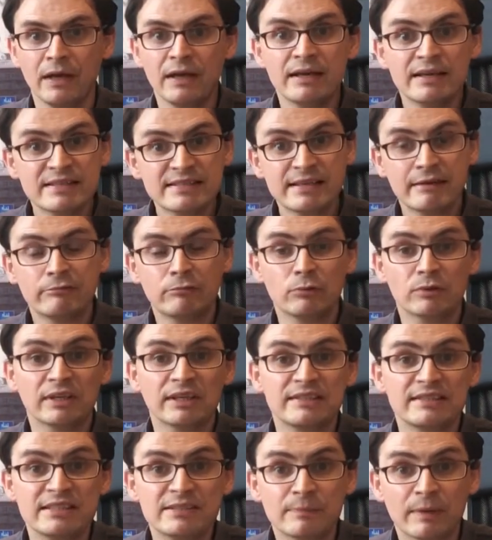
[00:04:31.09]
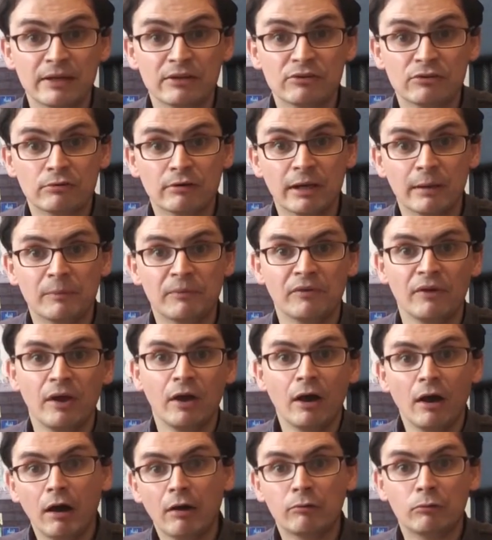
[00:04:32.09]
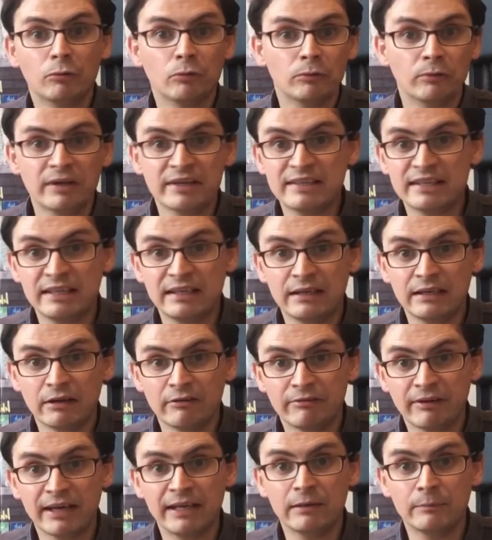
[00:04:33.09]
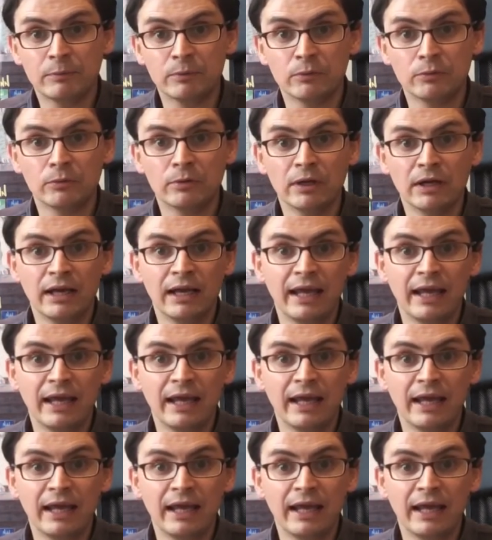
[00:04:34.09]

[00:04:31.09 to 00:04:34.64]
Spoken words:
Several Tretiz manuscripts are already available